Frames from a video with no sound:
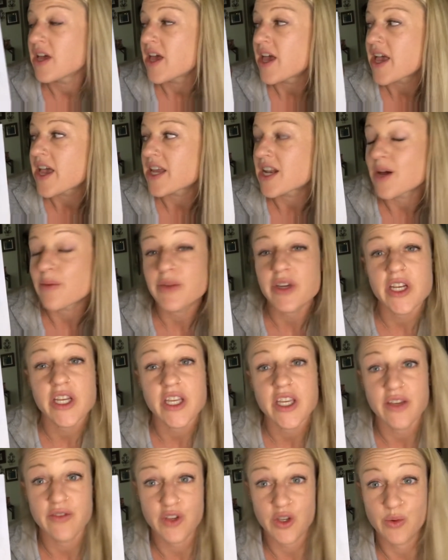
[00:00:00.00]
And I'm going to
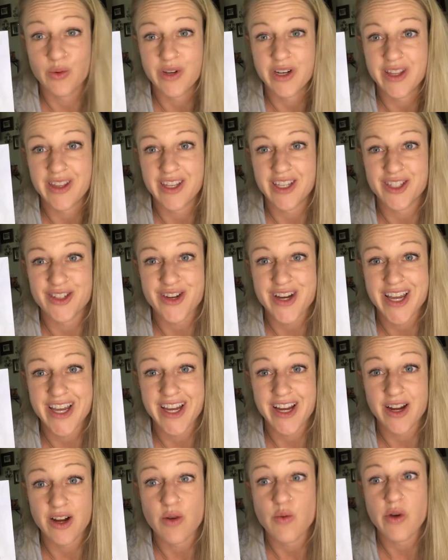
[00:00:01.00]
give you one of these right
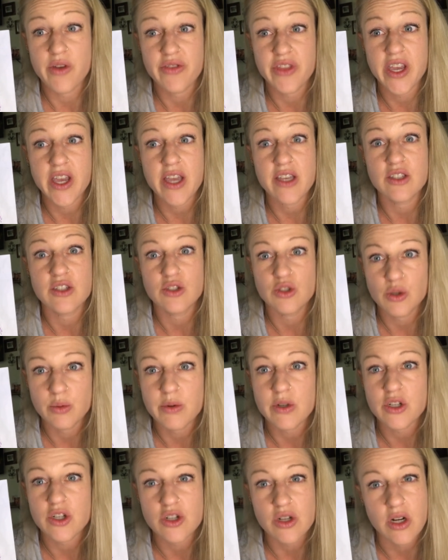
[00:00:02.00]
here. One thing I
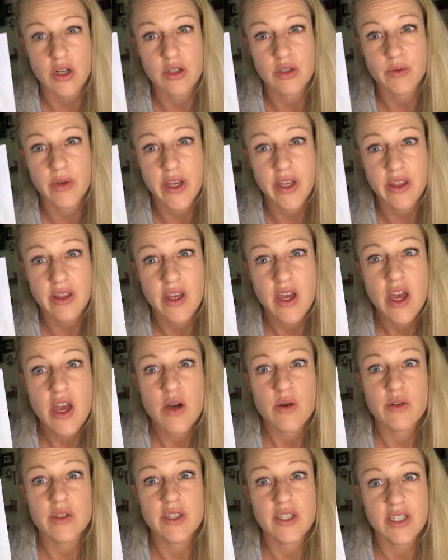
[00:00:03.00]
super struggled with
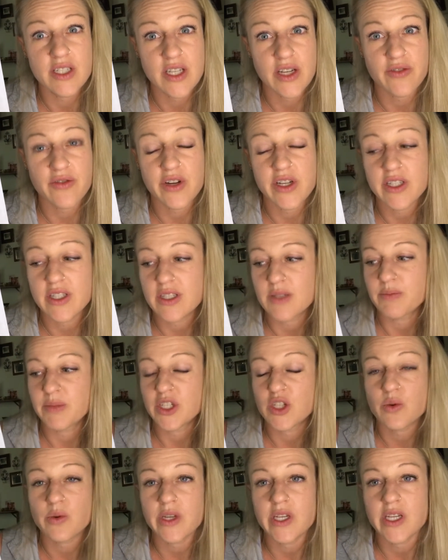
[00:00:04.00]
was the difference
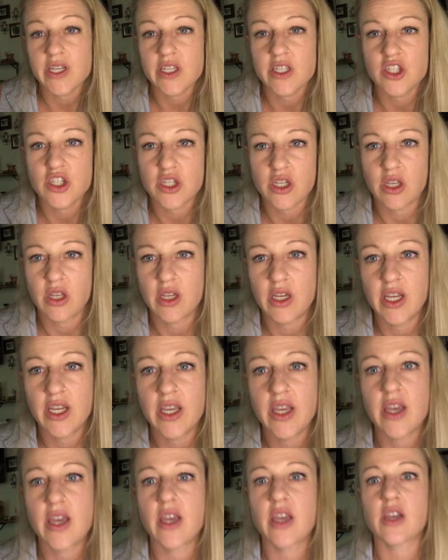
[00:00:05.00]
between
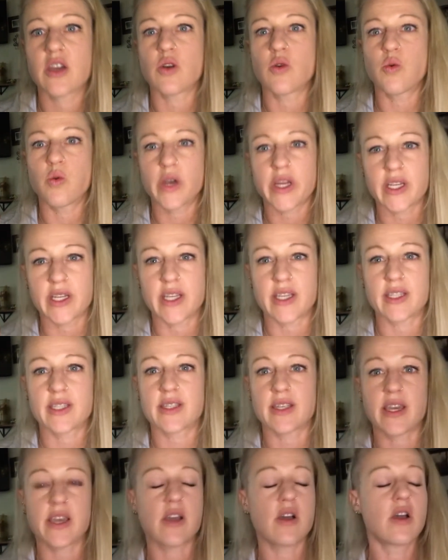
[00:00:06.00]
agility and quickness.
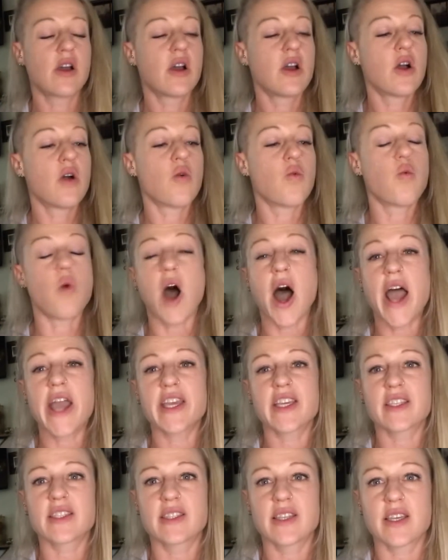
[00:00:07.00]
Like, why
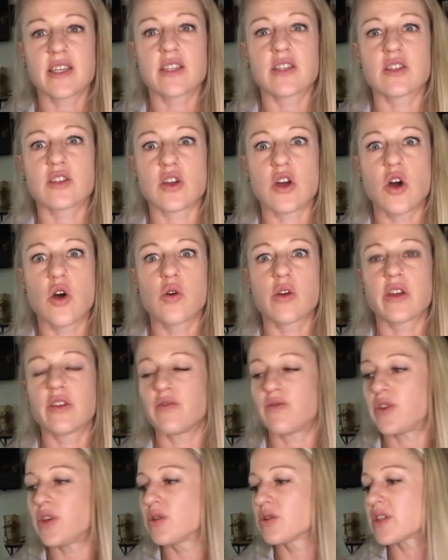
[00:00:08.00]
is this so
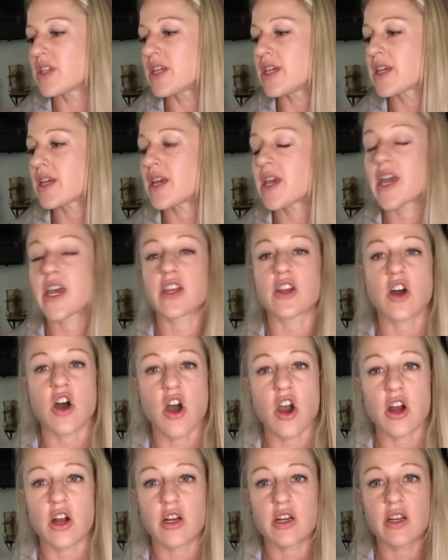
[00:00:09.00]
confusing and
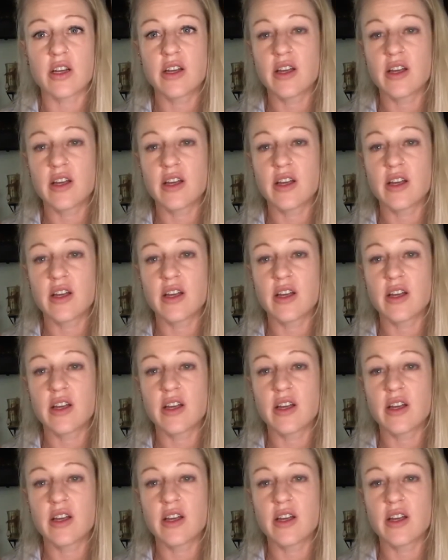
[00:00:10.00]
hard?